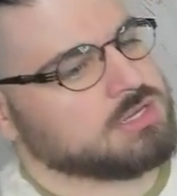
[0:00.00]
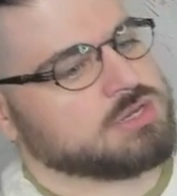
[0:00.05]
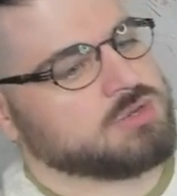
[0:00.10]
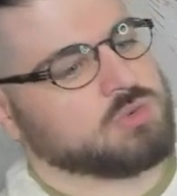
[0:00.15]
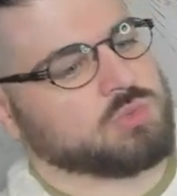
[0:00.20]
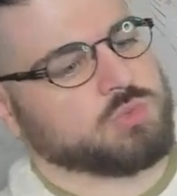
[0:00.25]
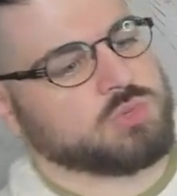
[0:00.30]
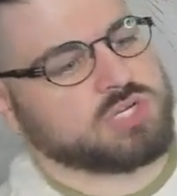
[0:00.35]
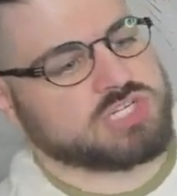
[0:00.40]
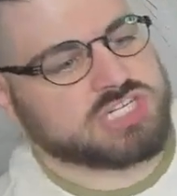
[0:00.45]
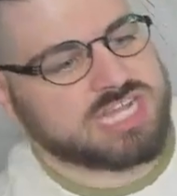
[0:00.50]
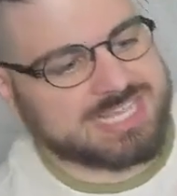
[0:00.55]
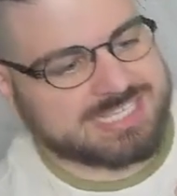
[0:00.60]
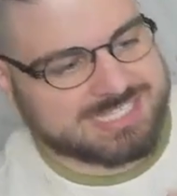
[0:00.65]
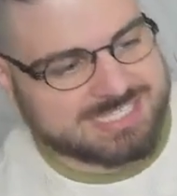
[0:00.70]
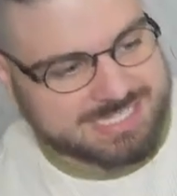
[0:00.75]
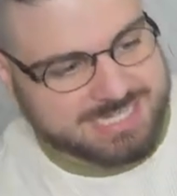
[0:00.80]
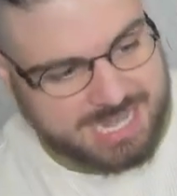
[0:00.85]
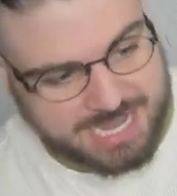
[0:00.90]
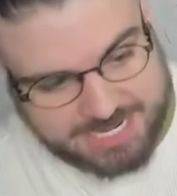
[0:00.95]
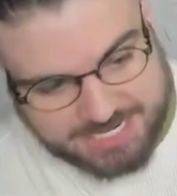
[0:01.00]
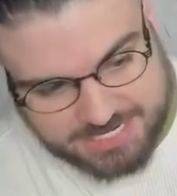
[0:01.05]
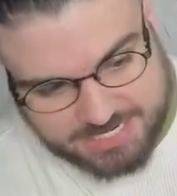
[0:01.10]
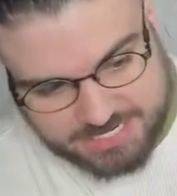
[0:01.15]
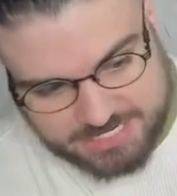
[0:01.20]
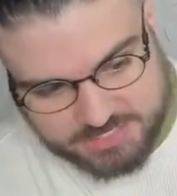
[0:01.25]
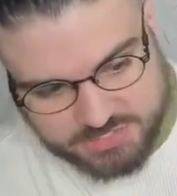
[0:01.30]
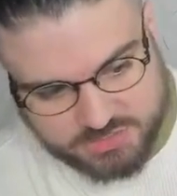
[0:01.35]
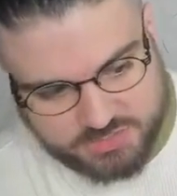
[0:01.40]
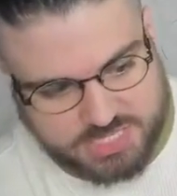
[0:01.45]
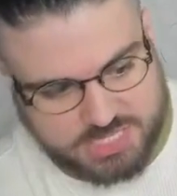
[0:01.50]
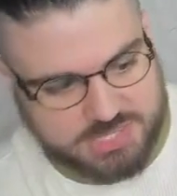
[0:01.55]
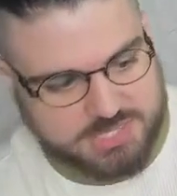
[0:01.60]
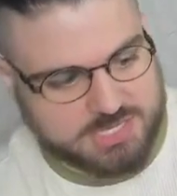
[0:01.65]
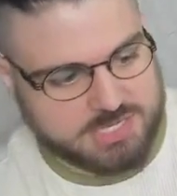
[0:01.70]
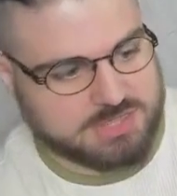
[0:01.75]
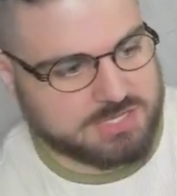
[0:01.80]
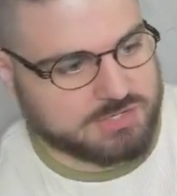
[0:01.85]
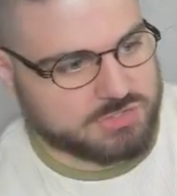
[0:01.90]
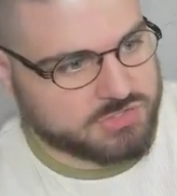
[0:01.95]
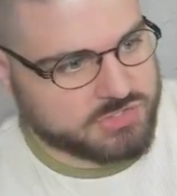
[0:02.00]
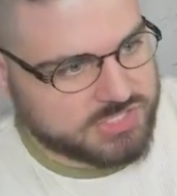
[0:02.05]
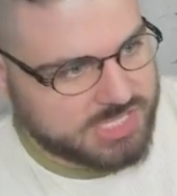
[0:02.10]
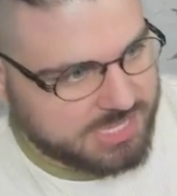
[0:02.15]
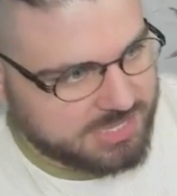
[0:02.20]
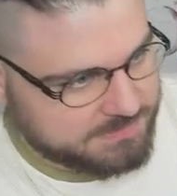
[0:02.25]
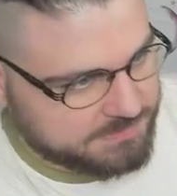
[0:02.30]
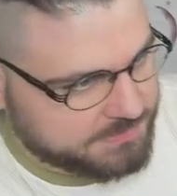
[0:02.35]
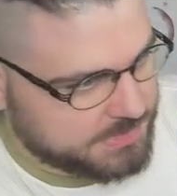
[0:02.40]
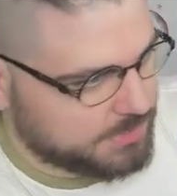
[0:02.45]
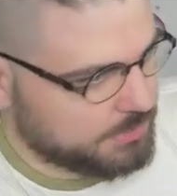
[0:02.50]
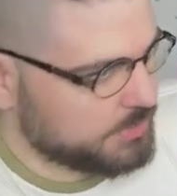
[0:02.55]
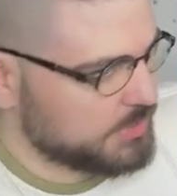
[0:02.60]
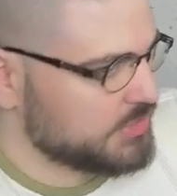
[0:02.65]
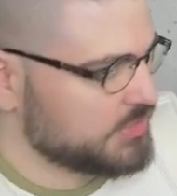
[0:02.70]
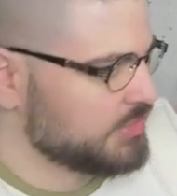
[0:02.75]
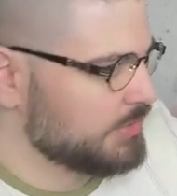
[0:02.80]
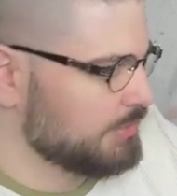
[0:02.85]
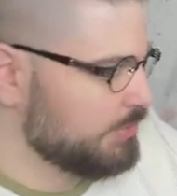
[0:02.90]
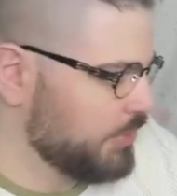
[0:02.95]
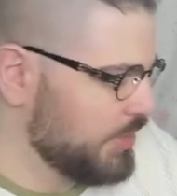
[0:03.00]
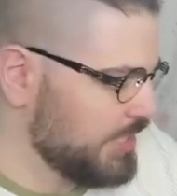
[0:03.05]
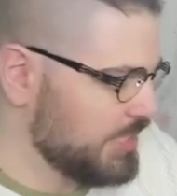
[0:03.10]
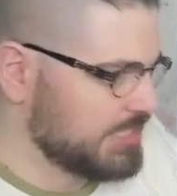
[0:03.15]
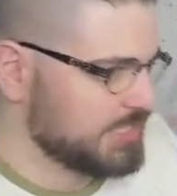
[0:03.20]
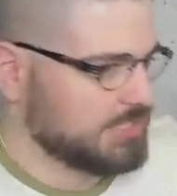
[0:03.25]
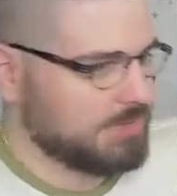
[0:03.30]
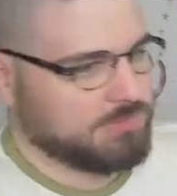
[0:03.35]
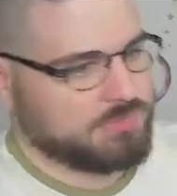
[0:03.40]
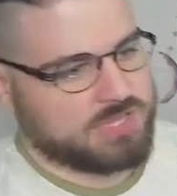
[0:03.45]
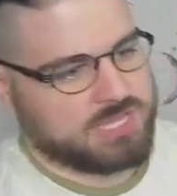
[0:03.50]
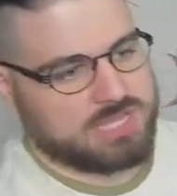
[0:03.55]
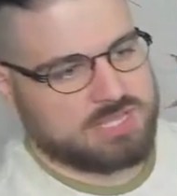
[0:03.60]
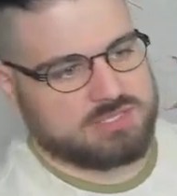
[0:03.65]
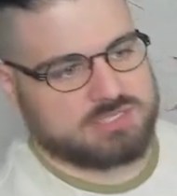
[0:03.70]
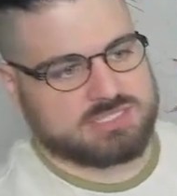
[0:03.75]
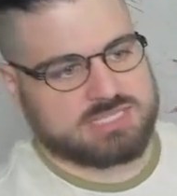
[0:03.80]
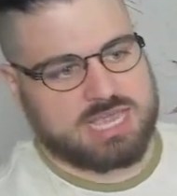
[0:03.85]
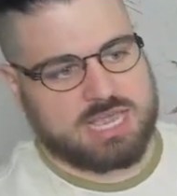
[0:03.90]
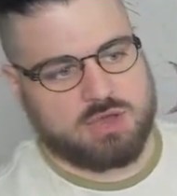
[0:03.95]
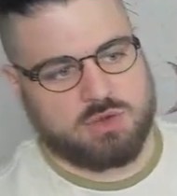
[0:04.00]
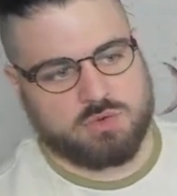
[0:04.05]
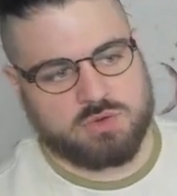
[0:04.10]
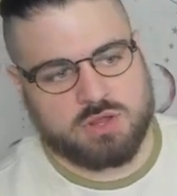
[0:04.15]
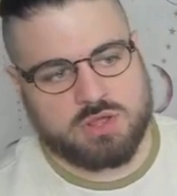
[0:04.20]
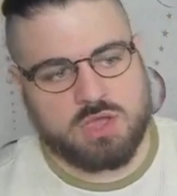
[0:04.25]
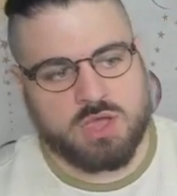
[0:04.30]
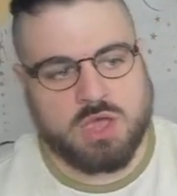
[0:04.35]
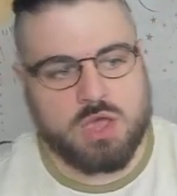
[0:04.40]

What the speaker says: which has 90, so they think they're safe. Then we Sabrina something else out.